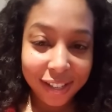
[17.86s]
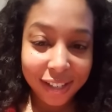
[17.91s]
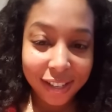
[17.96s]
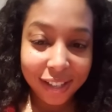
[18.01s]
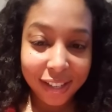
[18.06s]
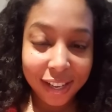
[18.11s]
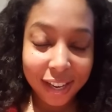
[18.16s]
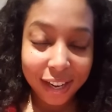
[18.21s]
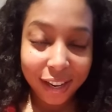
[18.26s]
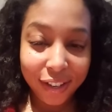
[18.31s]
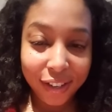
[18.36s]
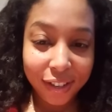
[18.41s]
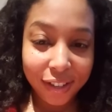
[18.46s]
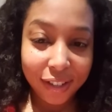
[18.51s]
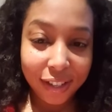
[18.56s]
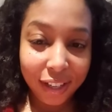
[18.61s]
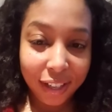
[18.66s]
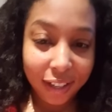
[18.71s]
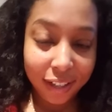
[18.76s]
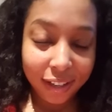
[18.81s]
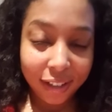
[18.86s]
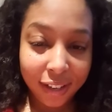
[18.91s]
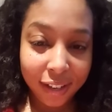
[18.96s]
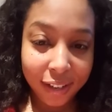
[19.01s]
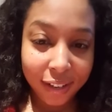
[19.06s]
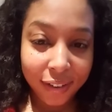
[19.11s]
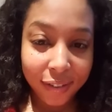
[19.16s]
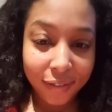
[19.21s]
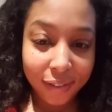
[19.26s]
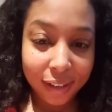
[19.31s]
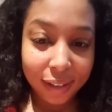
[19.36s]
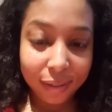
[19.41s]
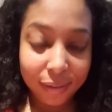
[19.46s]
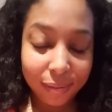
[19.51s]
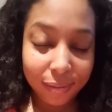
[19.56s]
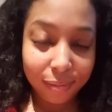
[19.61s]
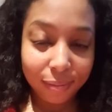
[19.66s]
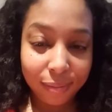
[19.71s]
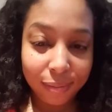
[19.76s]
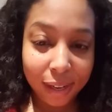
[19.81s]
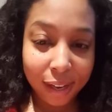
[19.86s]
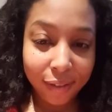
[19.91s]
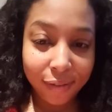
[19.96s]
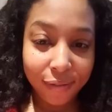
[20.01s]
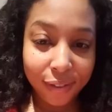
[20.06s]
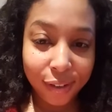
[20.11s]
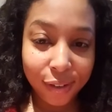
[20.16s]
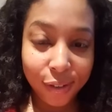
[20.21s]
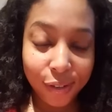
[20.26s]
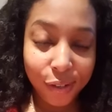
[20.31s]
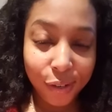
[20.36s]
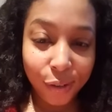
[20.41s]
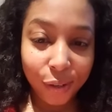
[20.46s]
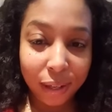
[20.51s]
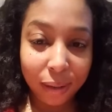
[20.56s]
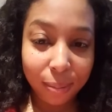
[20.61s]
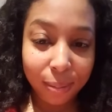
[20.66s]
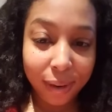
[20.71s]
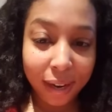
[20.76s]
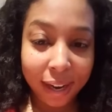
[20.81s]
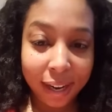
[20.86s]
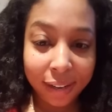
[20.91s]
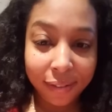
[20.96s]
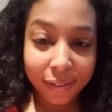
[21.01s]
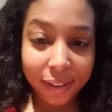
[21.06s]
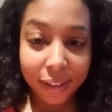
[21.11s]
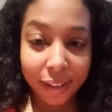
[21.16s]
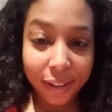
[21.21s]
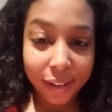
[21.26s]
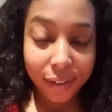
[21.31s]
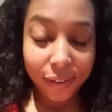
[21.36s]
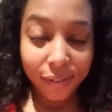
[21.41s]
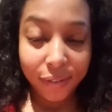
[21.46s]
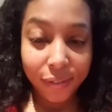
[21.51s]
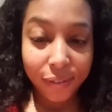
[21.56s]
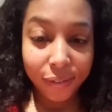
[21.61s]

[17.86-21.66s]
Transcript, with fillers: Just the energy and love um, I feel so deprived of.